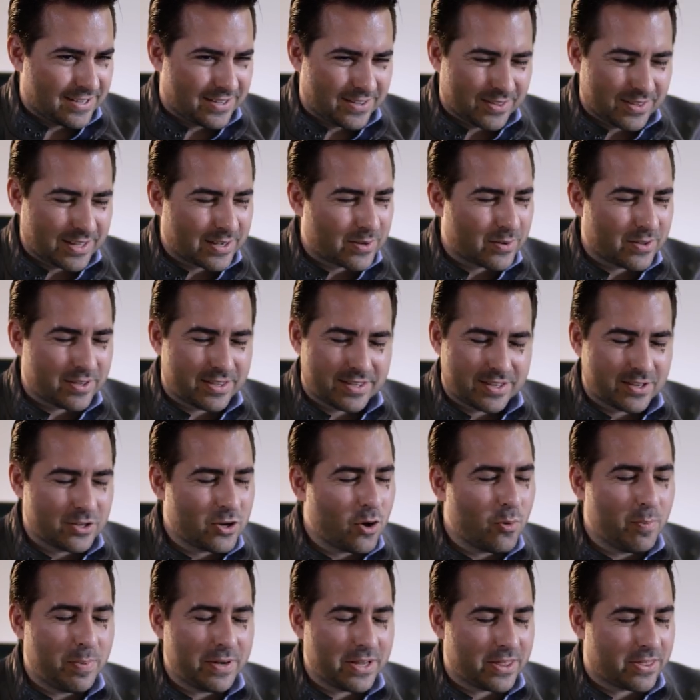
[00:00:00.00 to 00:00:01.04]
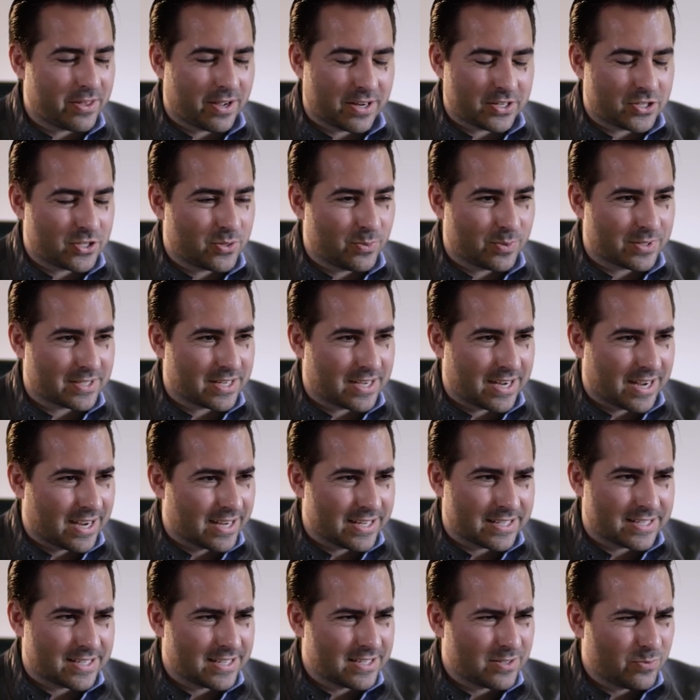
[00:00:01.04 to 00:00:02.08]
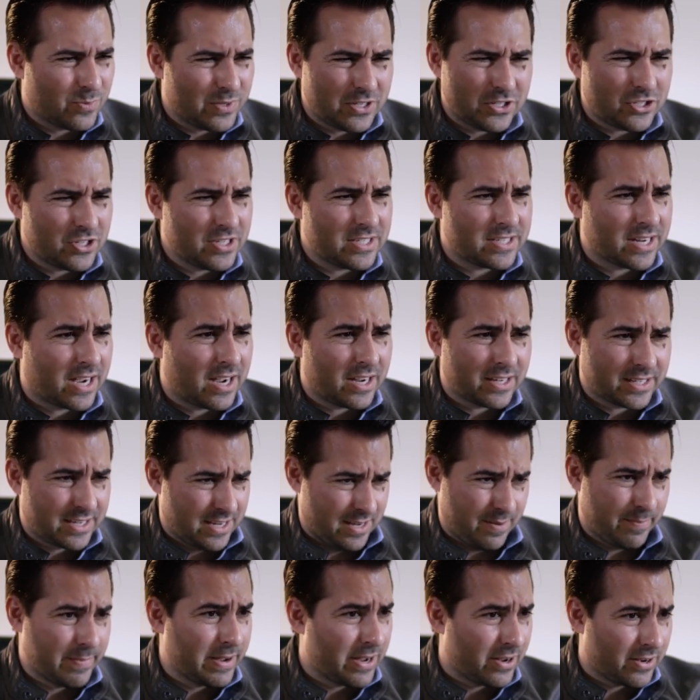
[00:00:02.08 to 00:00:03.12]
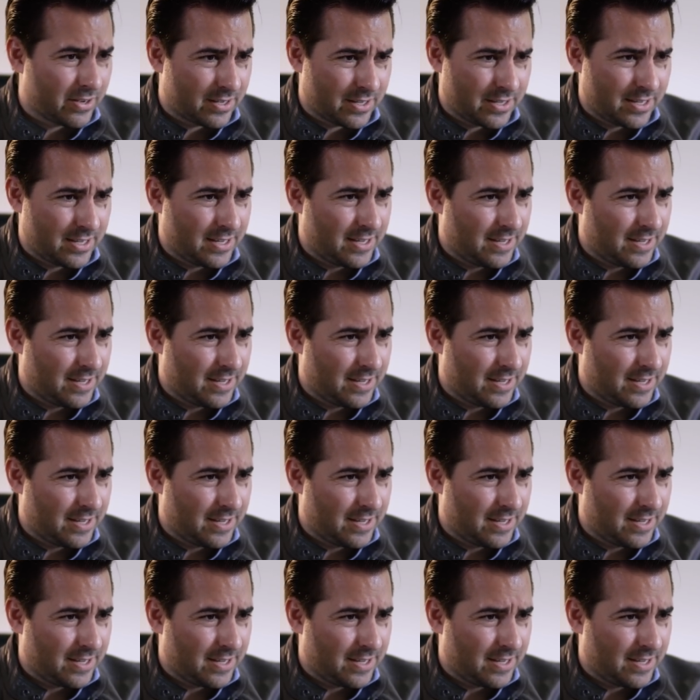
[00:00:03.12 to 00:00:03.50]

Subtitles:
Like, nobody thought she was in ISIS. What is she talking about?